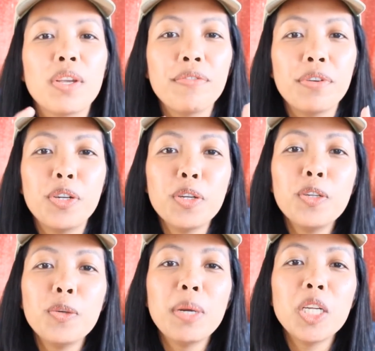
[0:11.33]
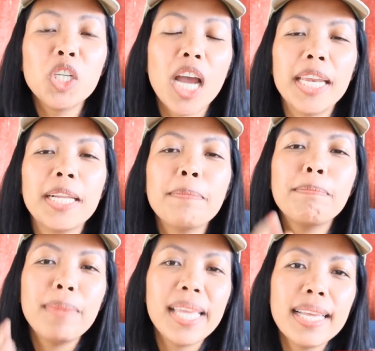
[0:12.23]
if you're new to my channel,
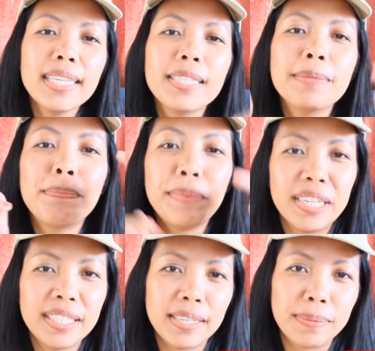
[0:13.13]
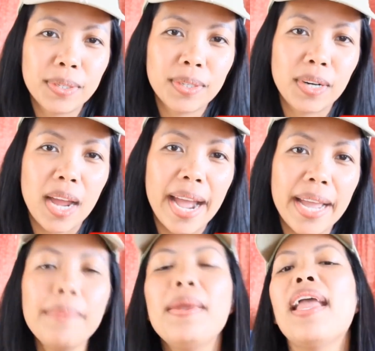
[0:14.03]
please press
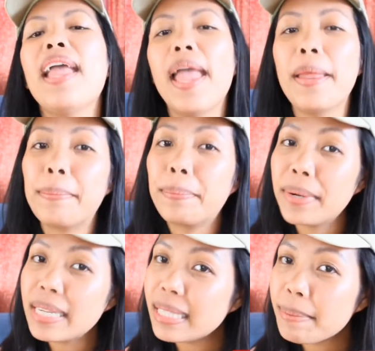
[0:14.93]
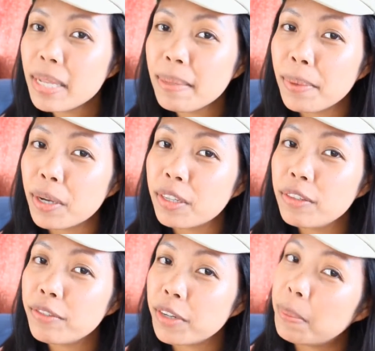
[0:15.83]
subscribe and press the bell
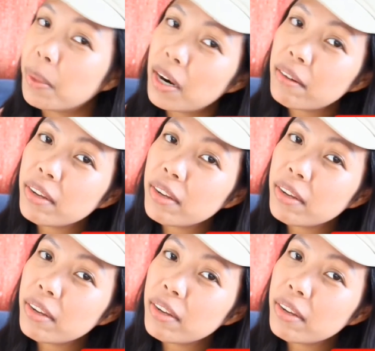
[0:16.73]
button for more